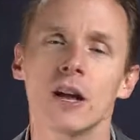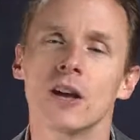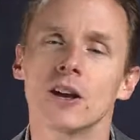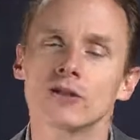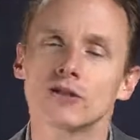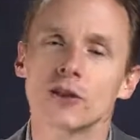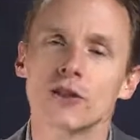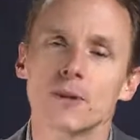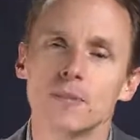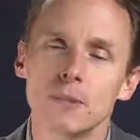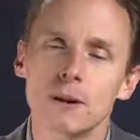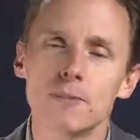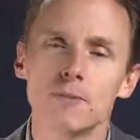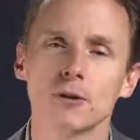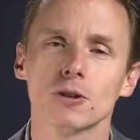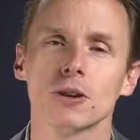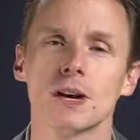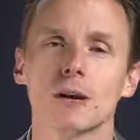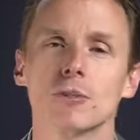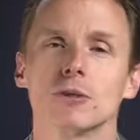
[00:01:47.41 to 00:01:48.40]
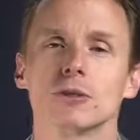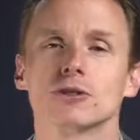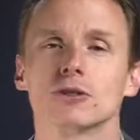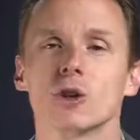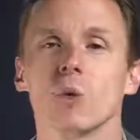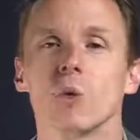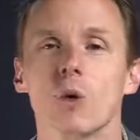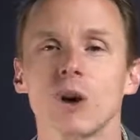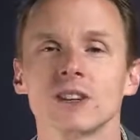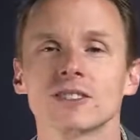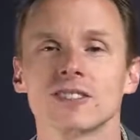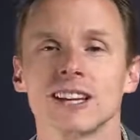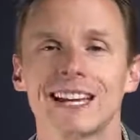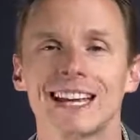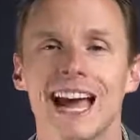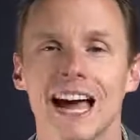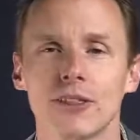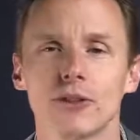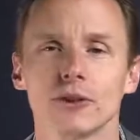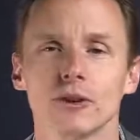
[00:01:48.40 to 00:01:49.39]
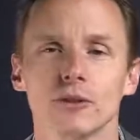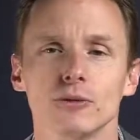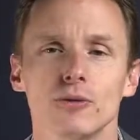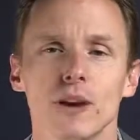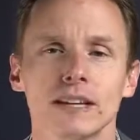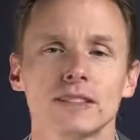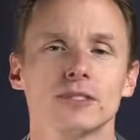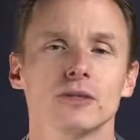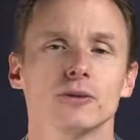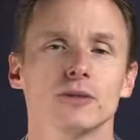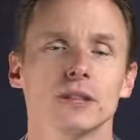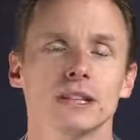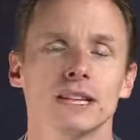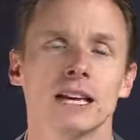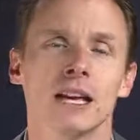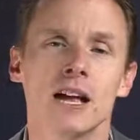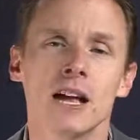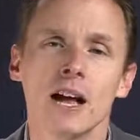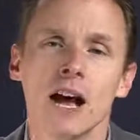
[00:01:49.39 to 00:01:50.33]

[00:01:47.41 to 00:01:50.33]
so that people are able to work together effectively.